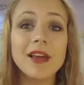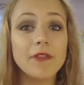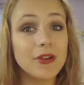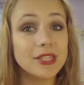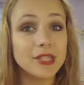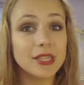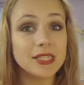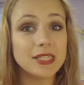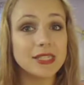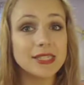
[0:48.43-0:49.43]
If you're
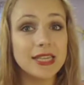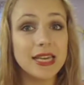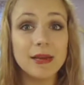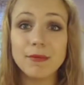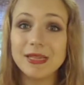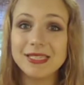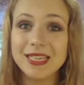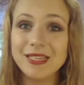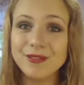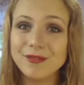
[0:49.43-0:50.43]
interested in seeing, please
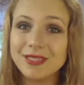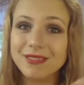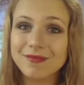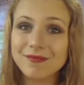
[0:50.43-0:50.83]
stay tuned.